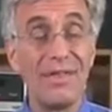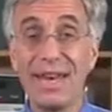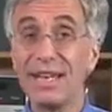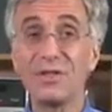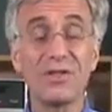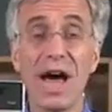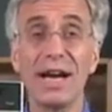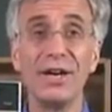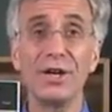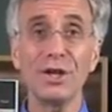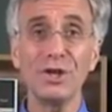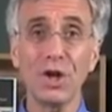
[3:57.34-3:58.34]
then it's not
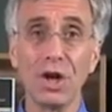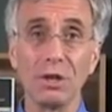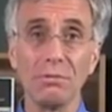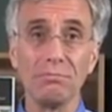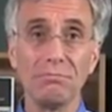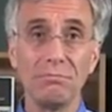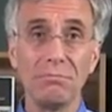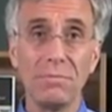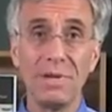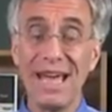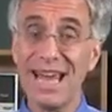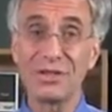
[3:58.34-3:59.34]
inertial.
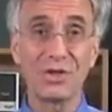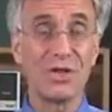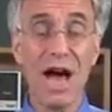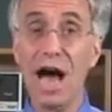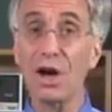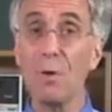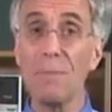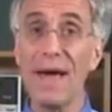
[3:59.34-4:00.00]
It's not